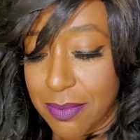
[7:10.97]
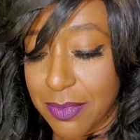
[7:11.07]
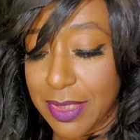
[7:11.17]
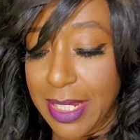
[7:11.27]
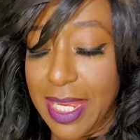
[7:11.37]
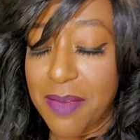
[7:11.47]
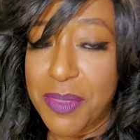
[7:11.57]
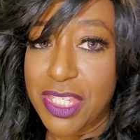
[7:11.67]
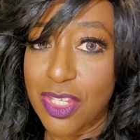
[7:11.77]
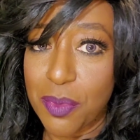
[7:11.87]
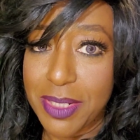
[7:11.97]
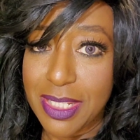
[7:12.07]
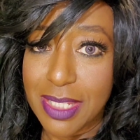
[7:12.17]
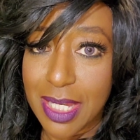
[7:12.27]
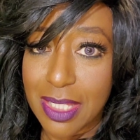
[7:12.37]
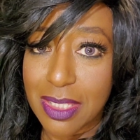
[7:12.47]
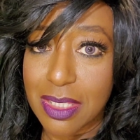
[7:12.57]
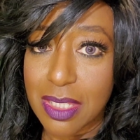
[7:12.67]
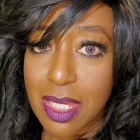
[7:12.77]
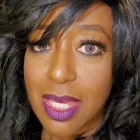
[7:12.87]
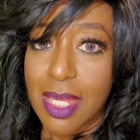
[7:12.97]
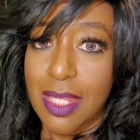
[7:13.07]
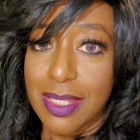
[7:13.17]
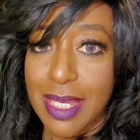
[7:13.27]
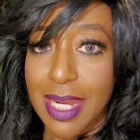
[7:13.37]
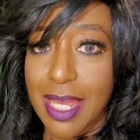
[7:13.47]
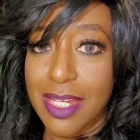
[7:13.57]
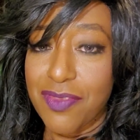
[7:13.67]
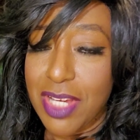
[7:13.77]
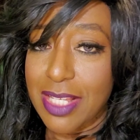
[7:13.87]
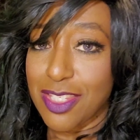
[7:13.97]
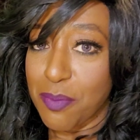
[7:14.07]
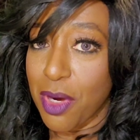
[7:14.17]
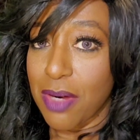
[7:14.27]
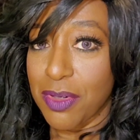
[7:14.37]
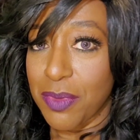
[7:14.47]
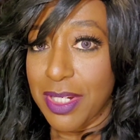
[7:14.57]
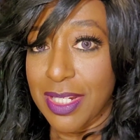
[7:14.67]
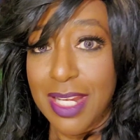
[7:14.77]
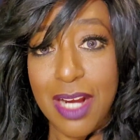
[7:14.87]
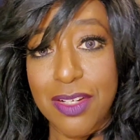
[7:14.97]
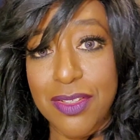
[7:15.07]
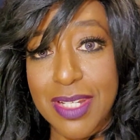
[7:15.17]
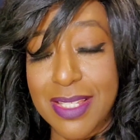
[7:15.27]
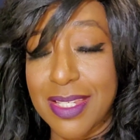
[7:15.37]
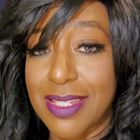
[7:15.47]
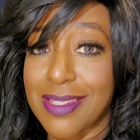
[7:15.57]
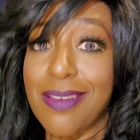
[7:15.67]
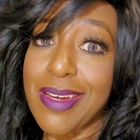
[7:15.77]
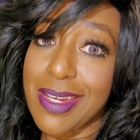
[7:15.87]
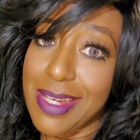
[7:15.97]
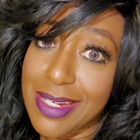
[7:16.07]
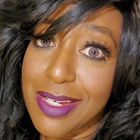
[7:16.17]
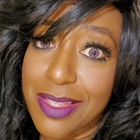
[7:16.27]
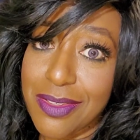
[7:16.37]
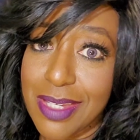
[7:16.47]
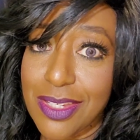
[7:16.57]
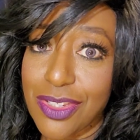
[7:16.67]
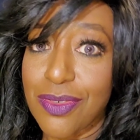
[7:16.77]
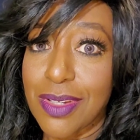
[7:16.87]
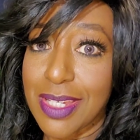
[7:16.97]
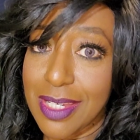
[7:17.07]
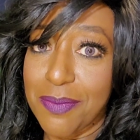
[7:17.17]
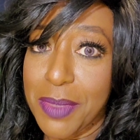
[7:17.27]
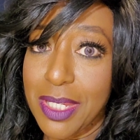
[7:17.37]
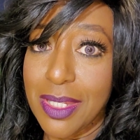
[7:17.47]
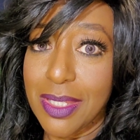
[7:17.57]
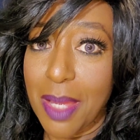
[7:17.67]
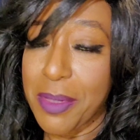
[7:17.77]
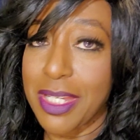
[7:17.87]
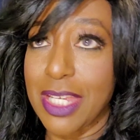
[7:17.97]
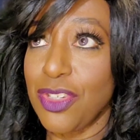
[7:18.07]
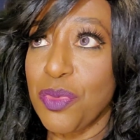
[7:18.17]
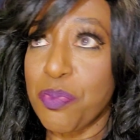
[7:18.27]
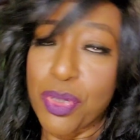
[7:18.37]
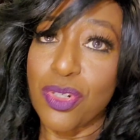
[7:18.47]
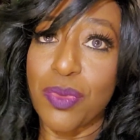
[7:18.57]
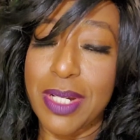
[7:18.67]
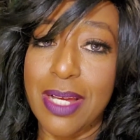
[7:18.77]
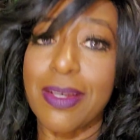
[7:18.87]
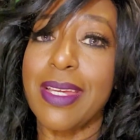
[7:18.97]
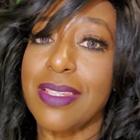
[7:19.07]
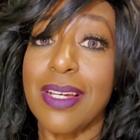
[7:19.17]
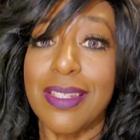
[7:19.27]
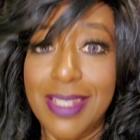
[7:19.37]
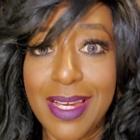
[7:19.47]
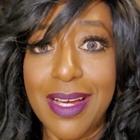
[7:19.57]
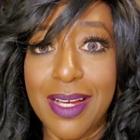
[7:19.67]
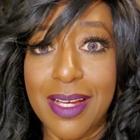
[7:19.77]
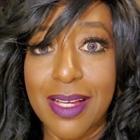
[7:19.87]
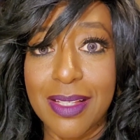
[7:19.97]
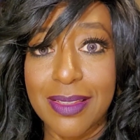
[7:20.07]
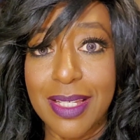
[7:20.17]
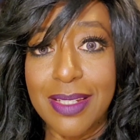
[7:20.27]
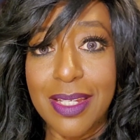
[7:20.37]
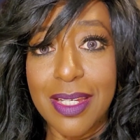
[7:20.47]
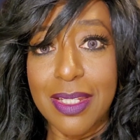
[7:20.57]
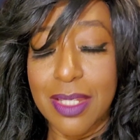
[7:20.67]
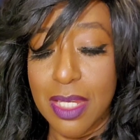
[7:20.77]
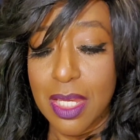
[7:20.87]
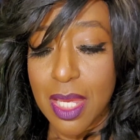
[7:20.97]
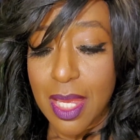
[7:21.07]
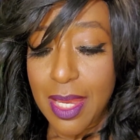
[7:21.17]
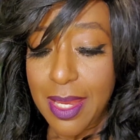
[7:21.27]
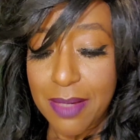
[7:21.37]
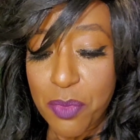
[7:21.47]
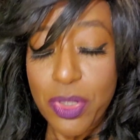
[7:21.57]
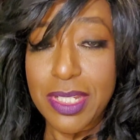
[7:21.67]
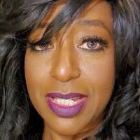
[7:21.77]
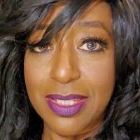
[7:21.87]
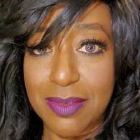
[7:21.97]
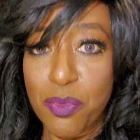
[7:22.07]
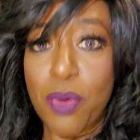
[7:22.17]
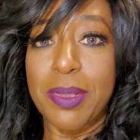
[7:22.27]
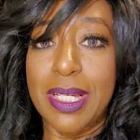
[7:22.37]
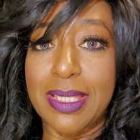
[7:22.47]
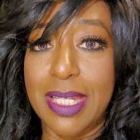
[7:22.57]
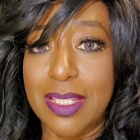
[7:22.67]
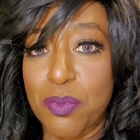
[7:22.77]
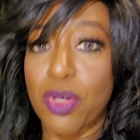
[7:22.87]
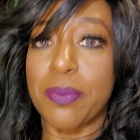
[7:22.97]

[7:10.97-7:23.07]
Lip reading: they gave me so many tests that I even got smart with one of the doctors. And I said, is there any other test you can give me? I mean, can you pull one out? And yeah, they did. I had more tests, more blood tests.